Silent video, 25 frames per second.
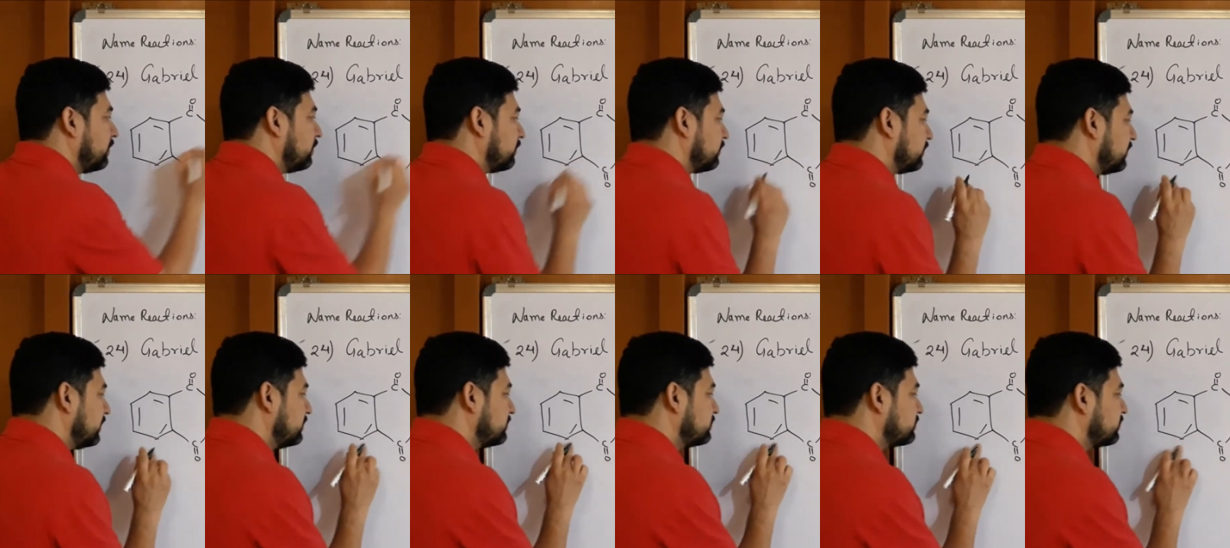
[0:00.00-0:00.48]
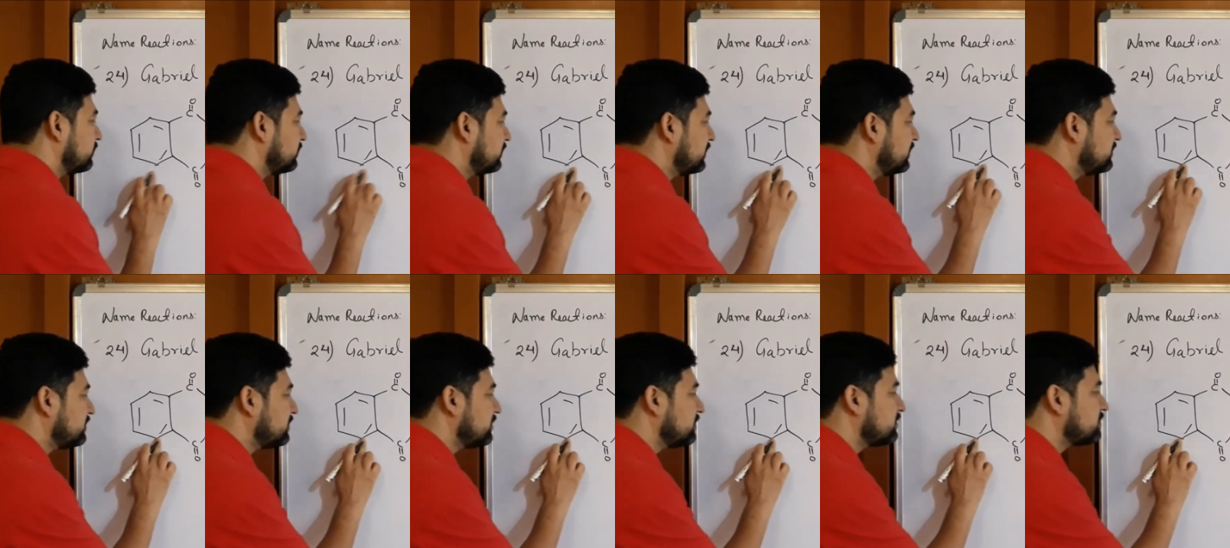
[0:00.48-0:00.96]
Okay, so
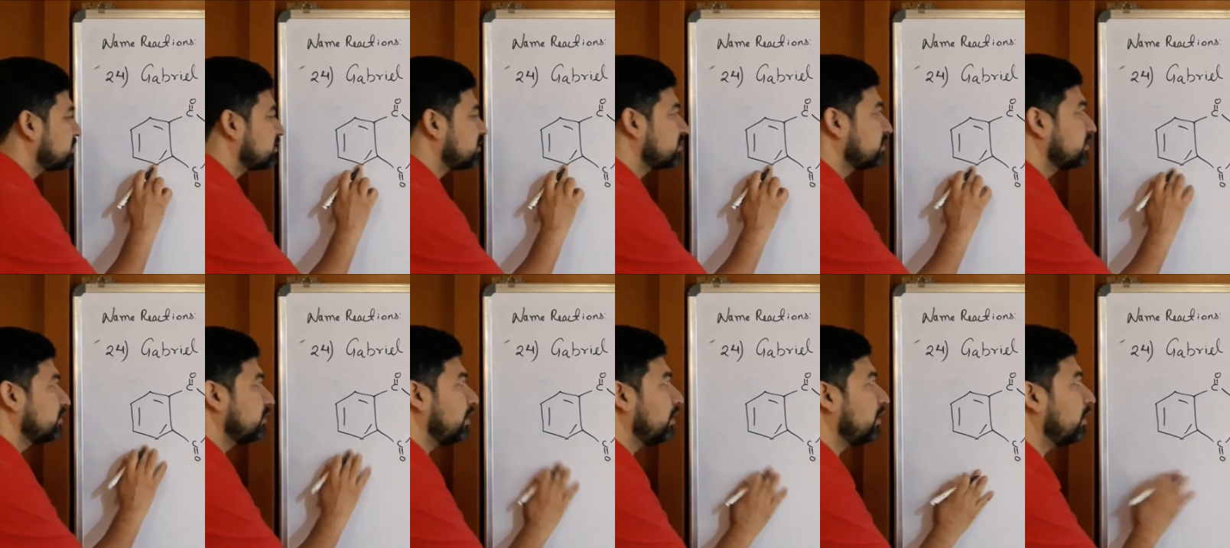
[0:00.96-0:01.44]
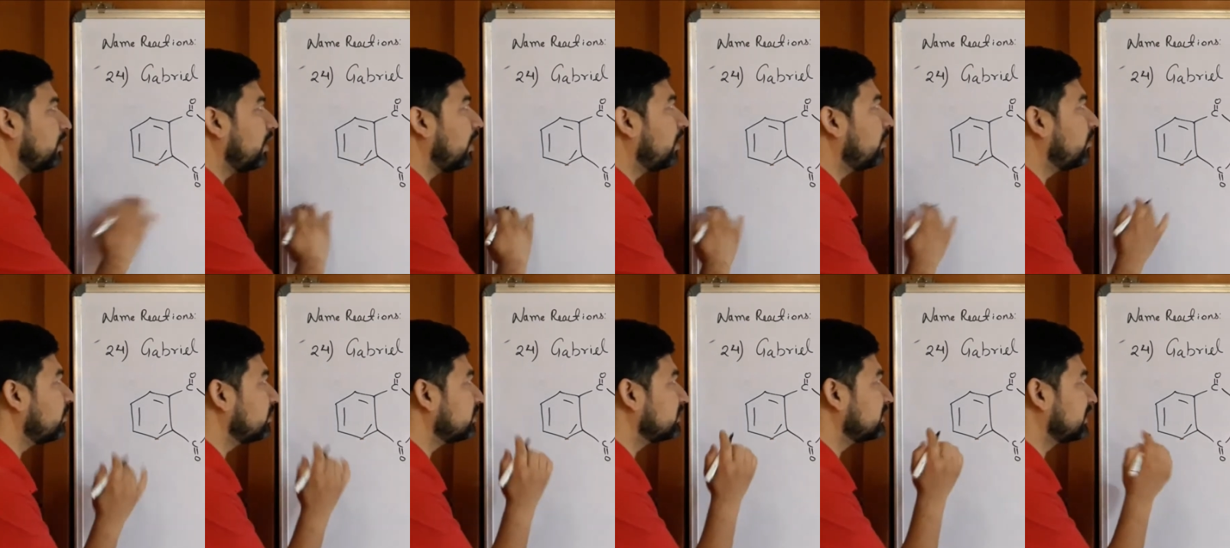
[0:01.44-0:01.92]
this is
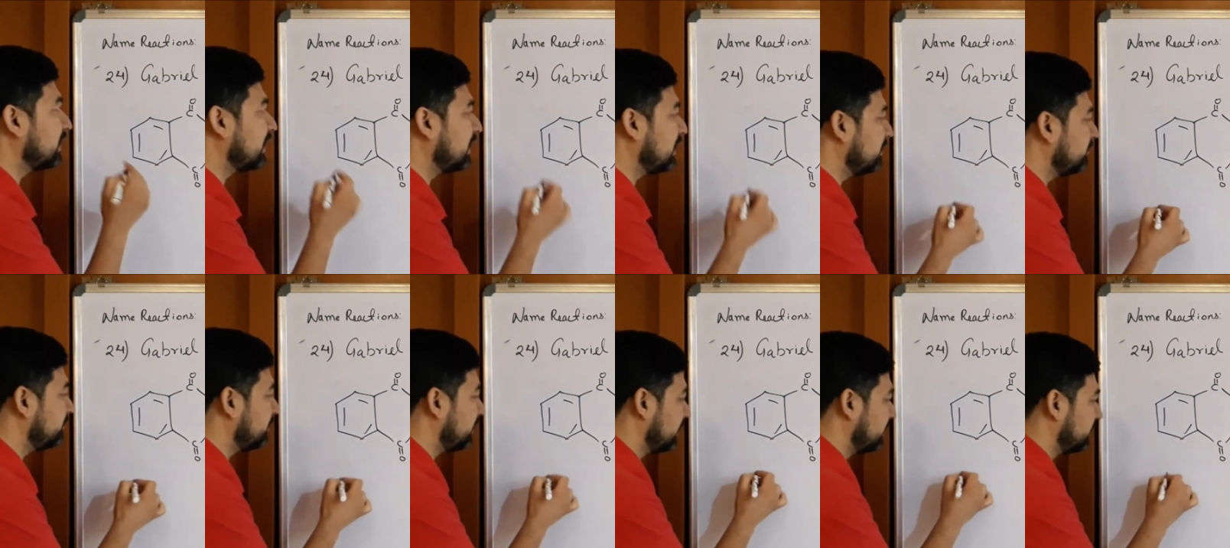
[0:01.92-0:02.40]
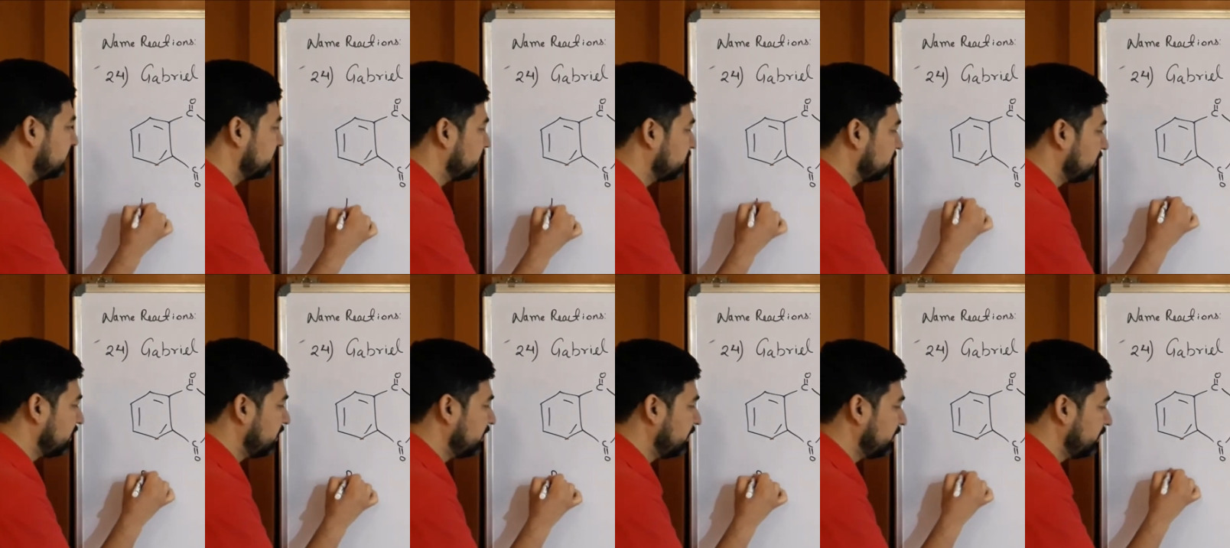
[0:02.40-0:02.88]
our phthalimide.
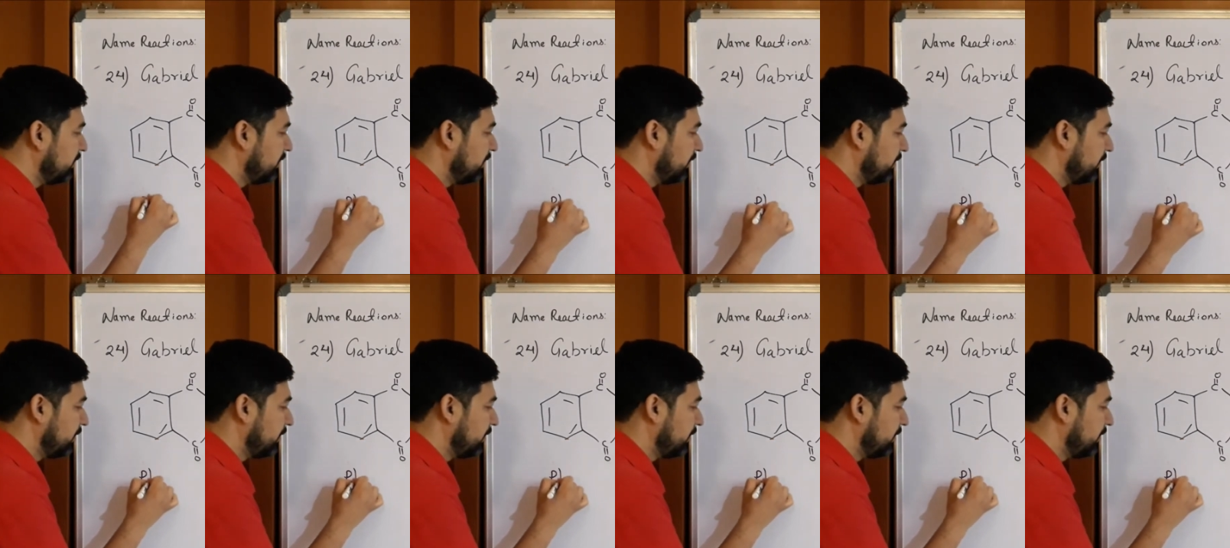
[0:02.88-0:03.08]
Okay.